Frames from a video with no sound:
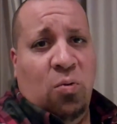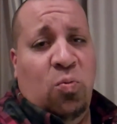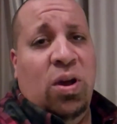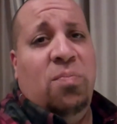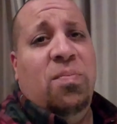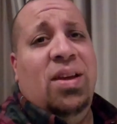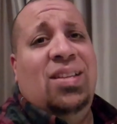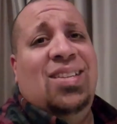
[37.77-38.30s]

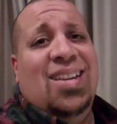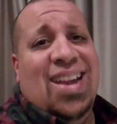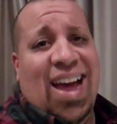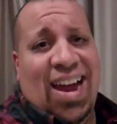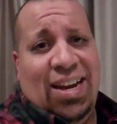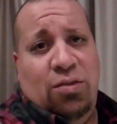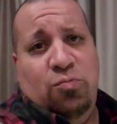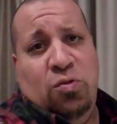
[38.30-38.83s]
With me
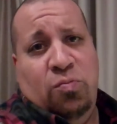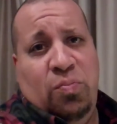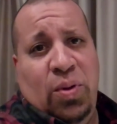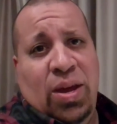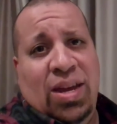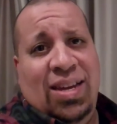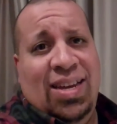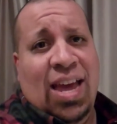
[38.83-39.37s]
tonight will
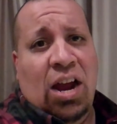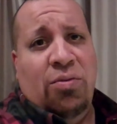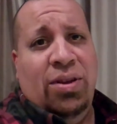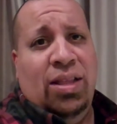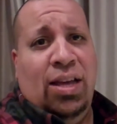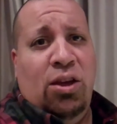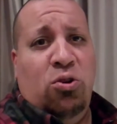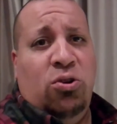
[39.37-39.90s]
be
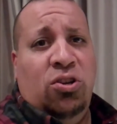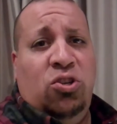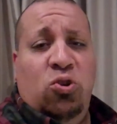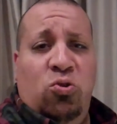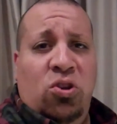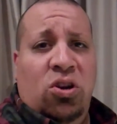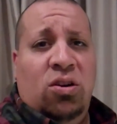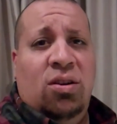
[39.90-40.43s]
Gary Leota
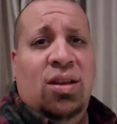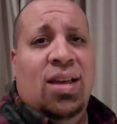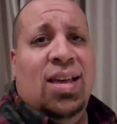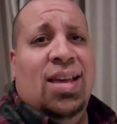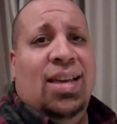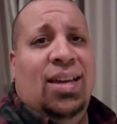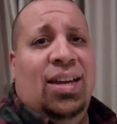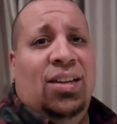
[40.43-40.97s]
Jr.
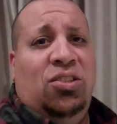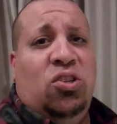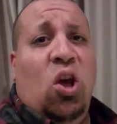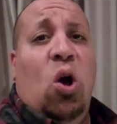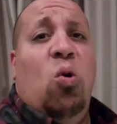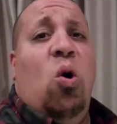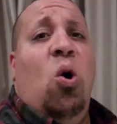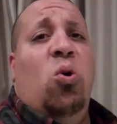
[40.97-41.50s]
He's
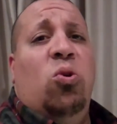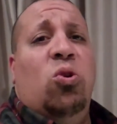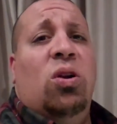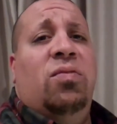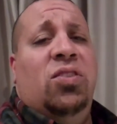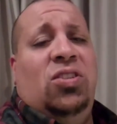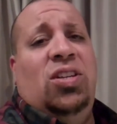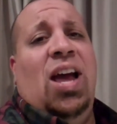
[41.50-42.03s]
co-owner
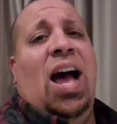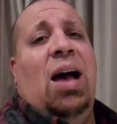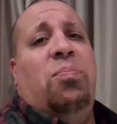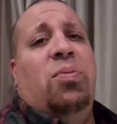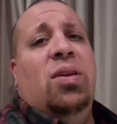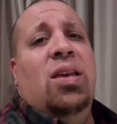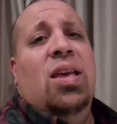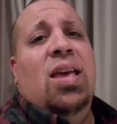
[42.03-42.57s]
of the
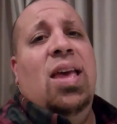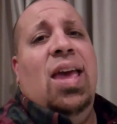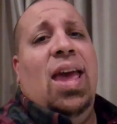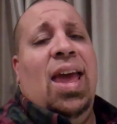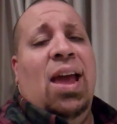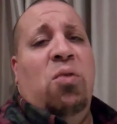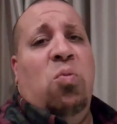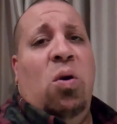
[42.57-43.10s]
shop,
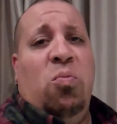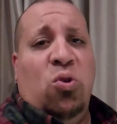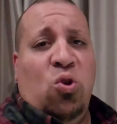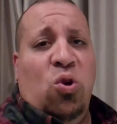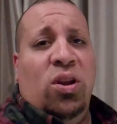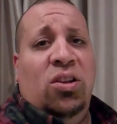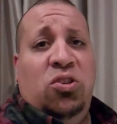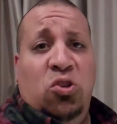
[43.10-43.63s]
and what we're
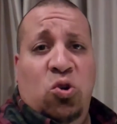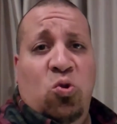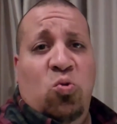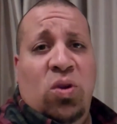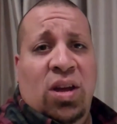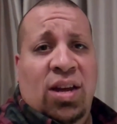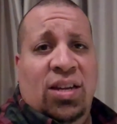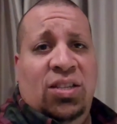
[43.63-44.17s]
going to
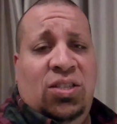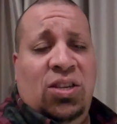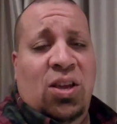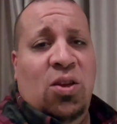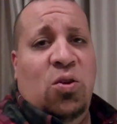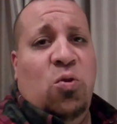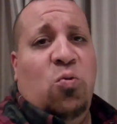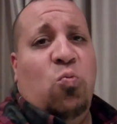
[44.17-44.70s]
do is
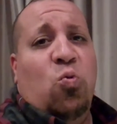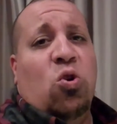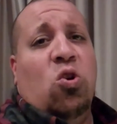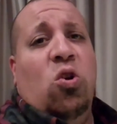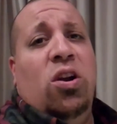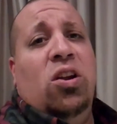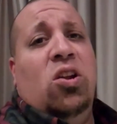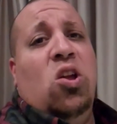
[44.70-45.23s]
we're
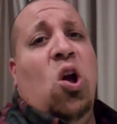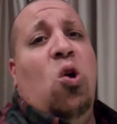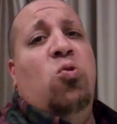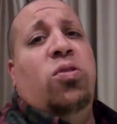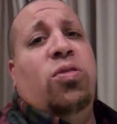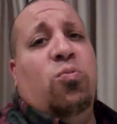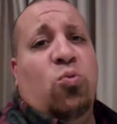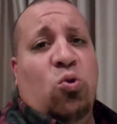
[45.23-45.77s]
going to
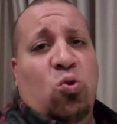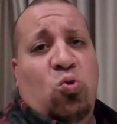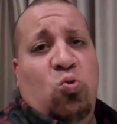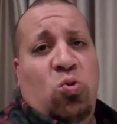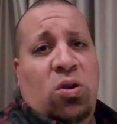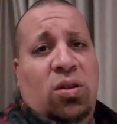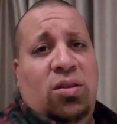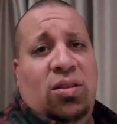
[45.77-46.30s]
go
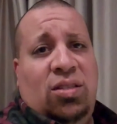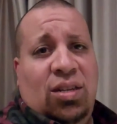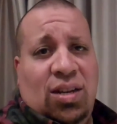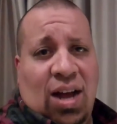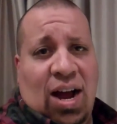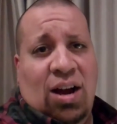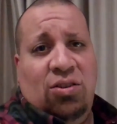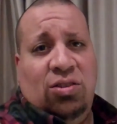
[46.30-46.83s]
through the
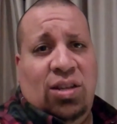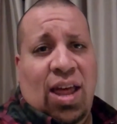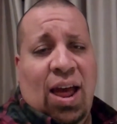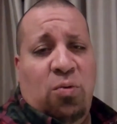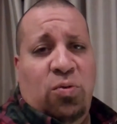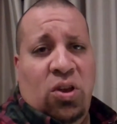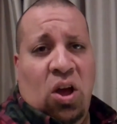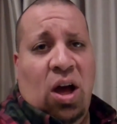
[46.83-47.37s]
cigars
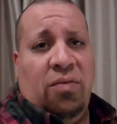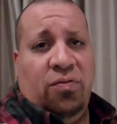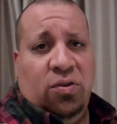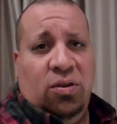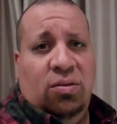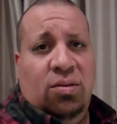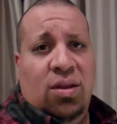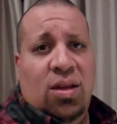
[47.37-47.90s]
that we offer.